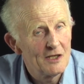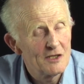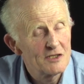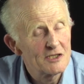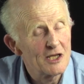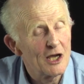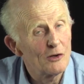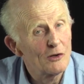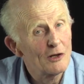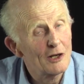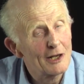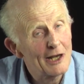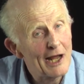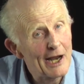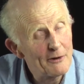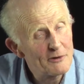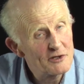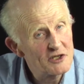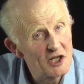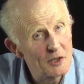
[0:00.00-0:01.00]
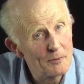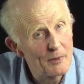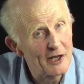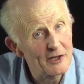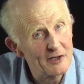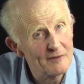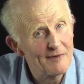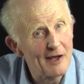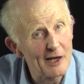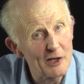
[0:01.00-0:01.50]
So clarity
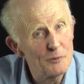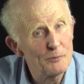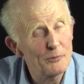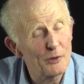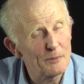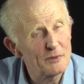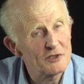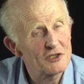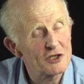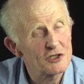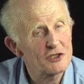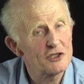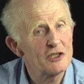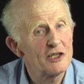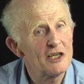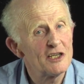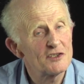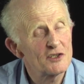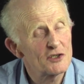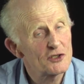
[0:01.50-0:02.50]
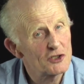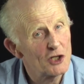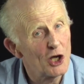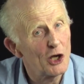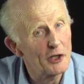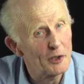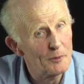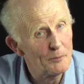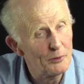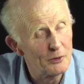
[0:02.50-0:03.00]
about the value proposition is the
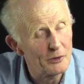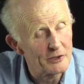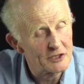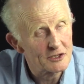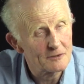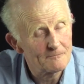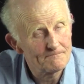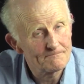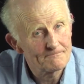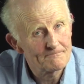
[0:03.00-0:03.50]
starting point.